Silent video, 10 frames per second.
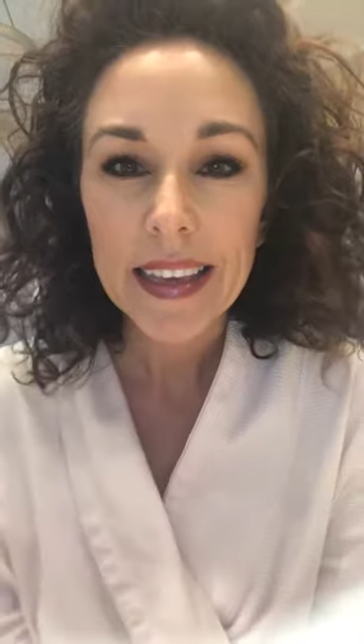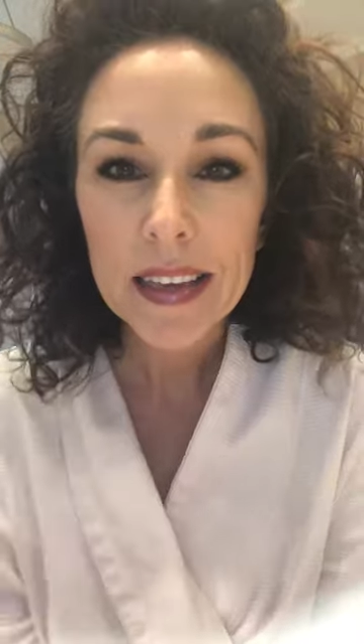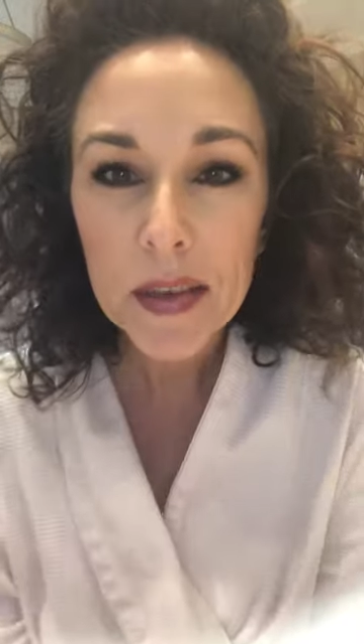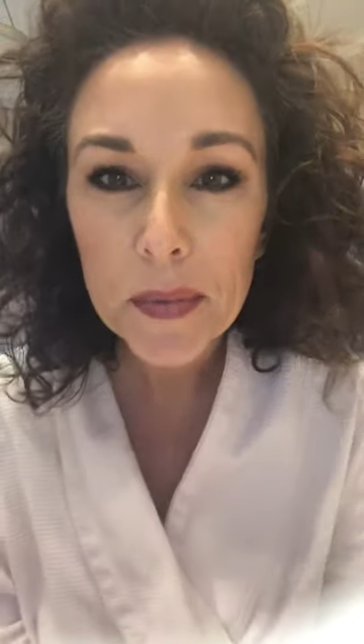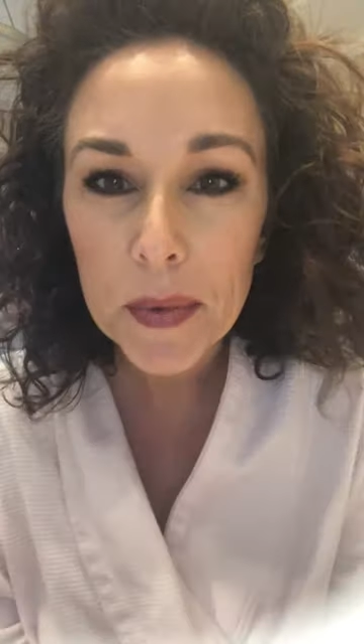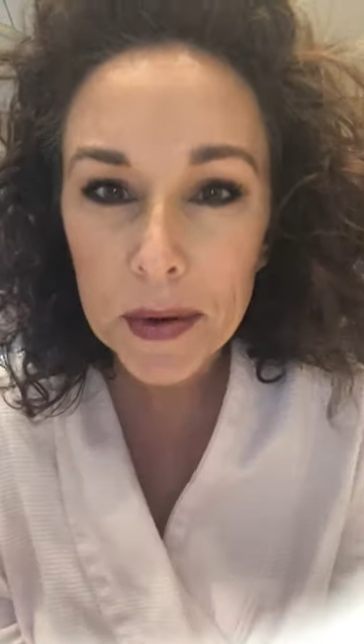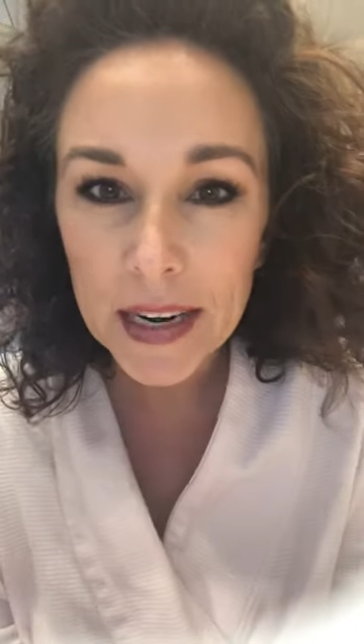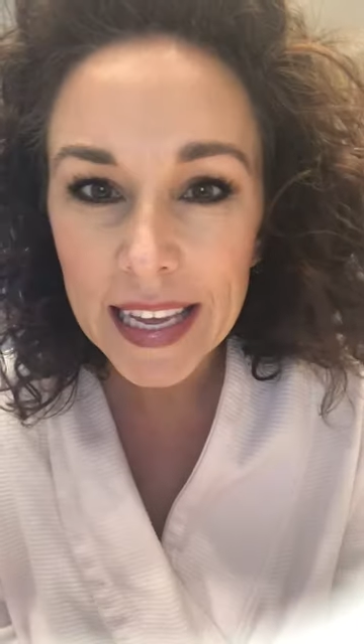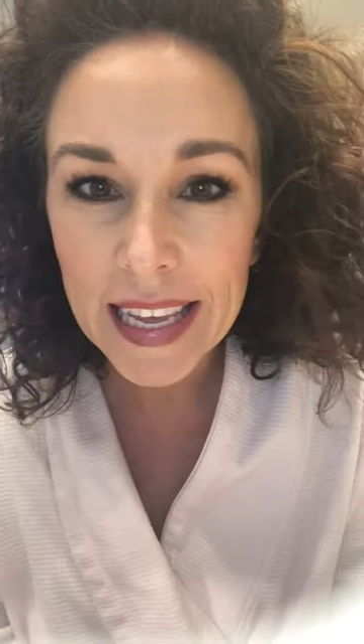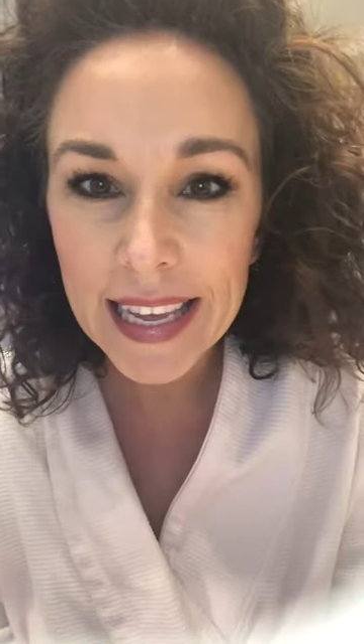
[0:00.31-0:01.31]
Good
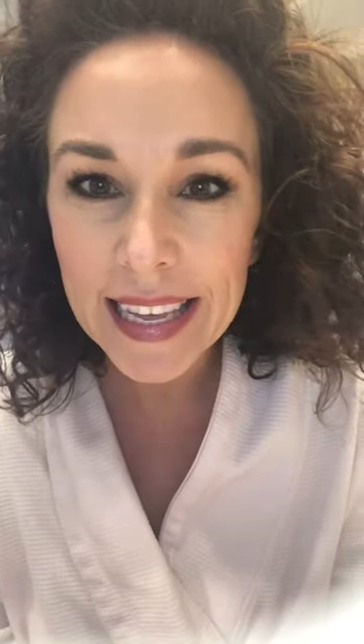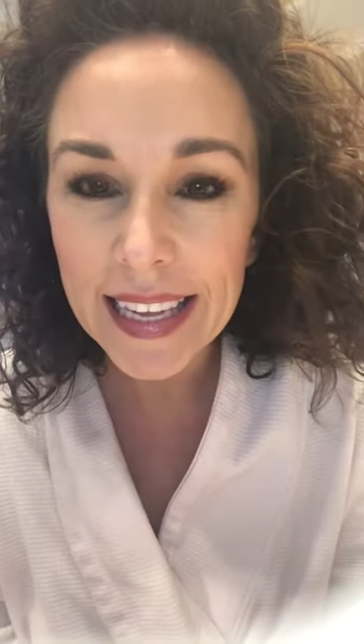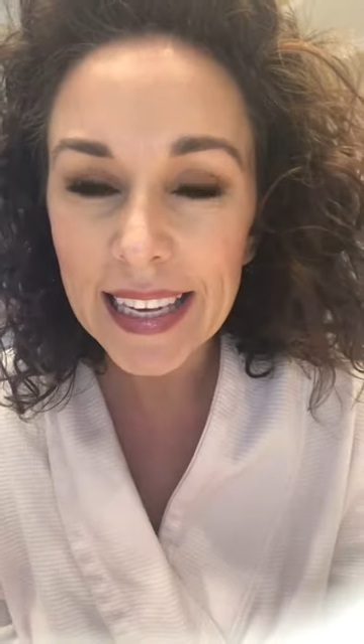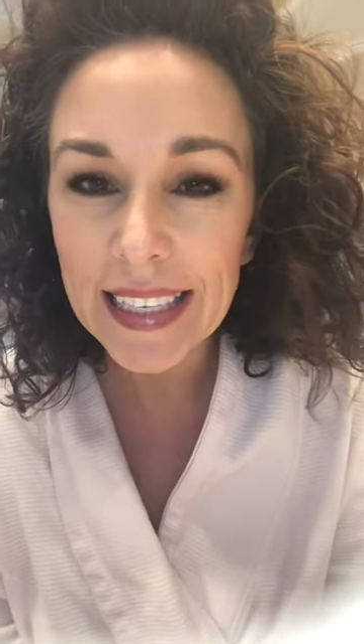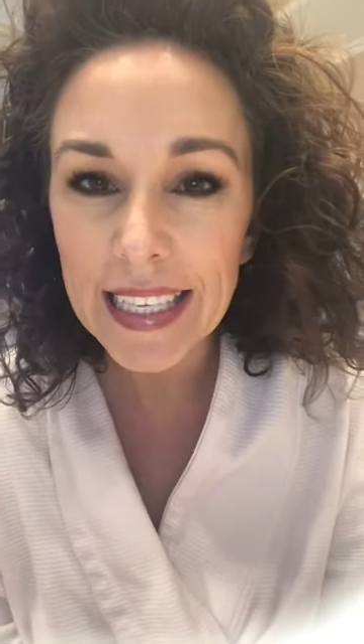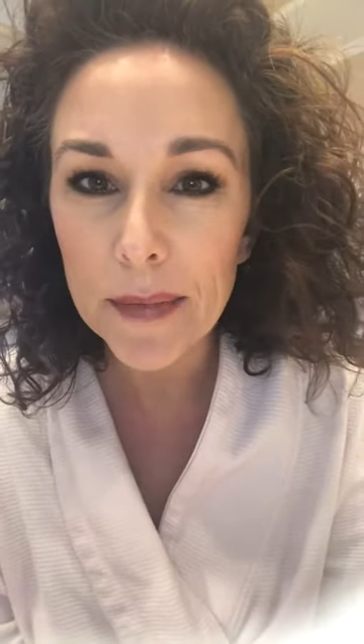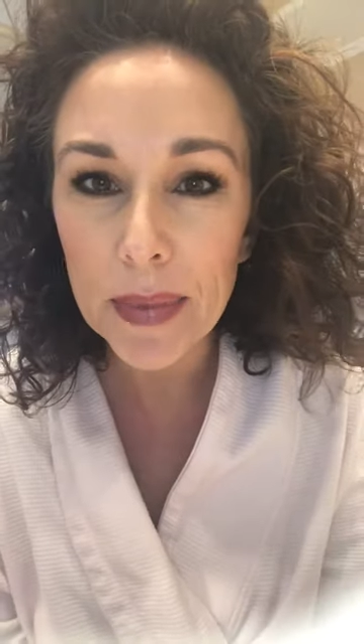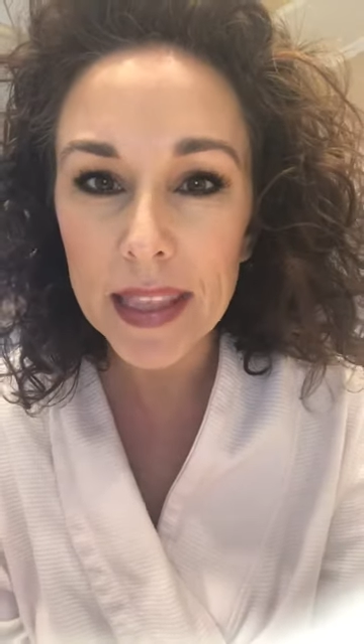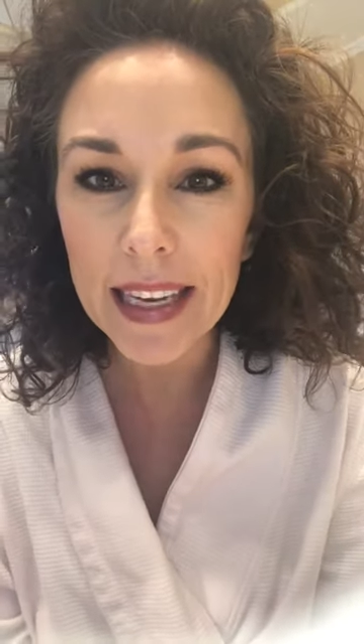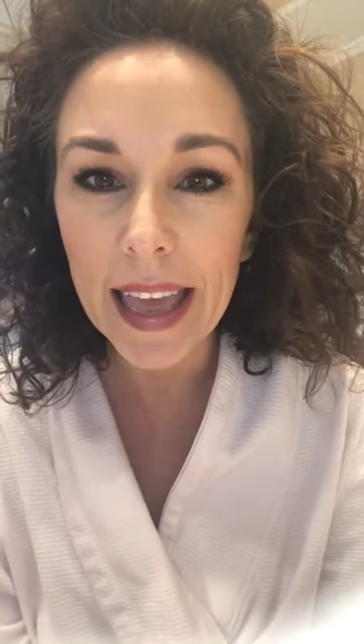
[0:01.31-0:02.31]
morning. Tip
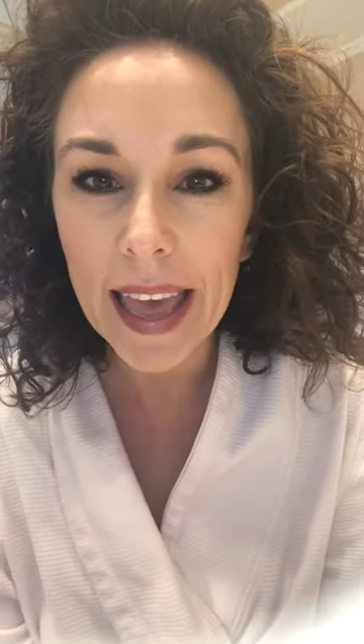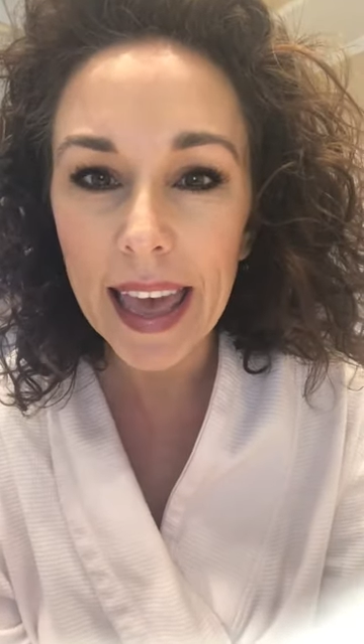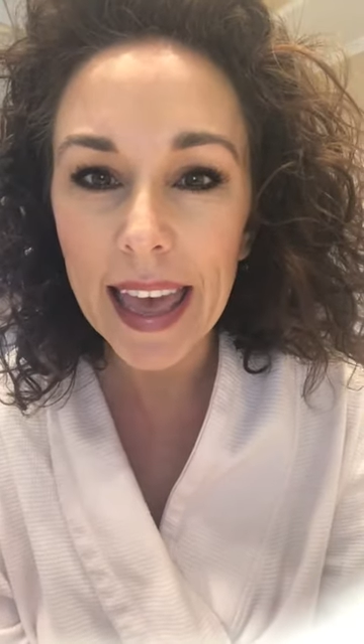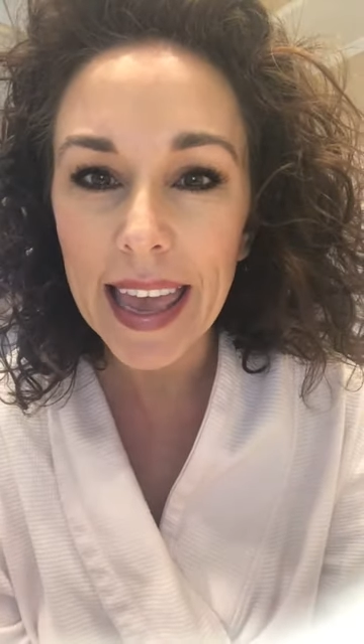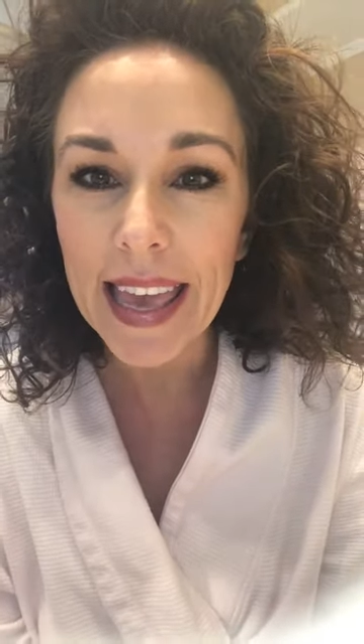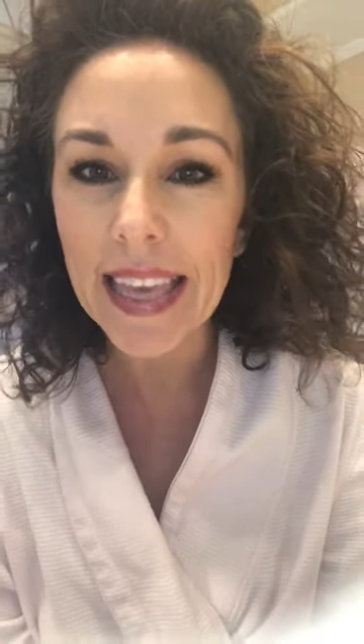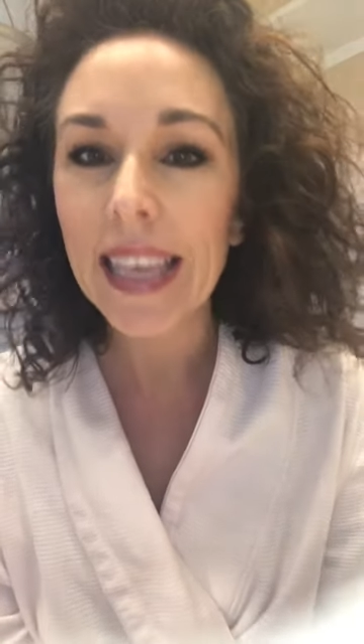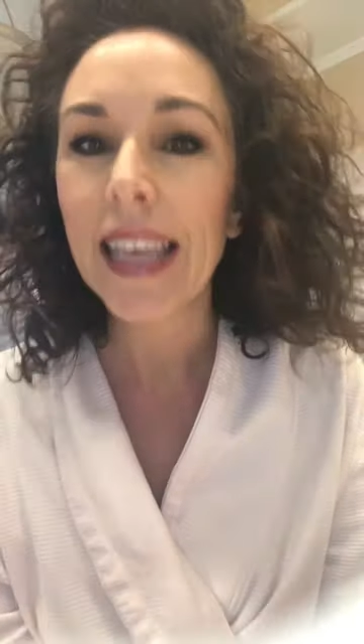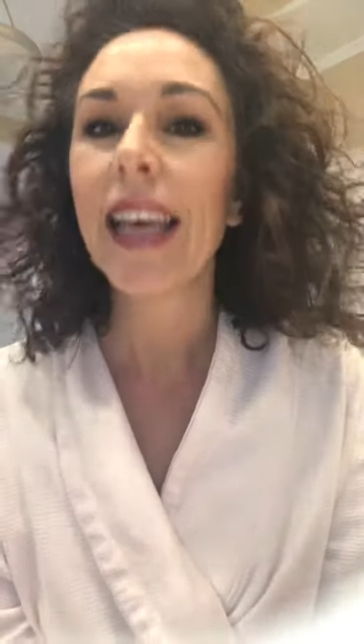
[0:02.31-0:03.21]
of the day.